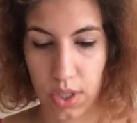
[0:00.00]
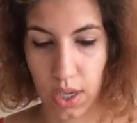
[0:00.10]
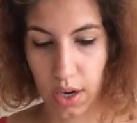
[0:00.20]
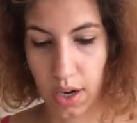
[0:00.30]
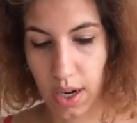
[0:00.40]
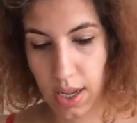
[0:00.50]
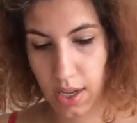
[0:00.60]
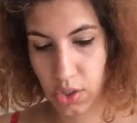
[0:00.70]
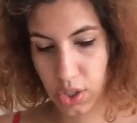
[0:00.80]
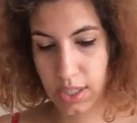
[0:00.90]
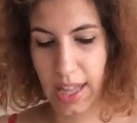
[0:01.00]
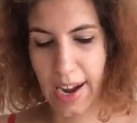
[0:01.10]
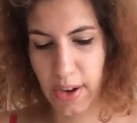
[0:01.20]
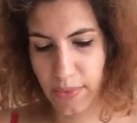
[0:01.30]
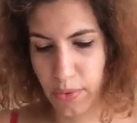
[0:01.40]
here. It's just
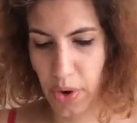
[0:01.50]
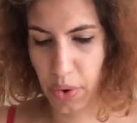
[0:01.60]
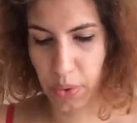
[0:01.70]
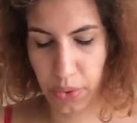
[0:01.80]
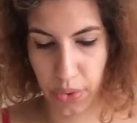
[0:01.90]
lack of growth.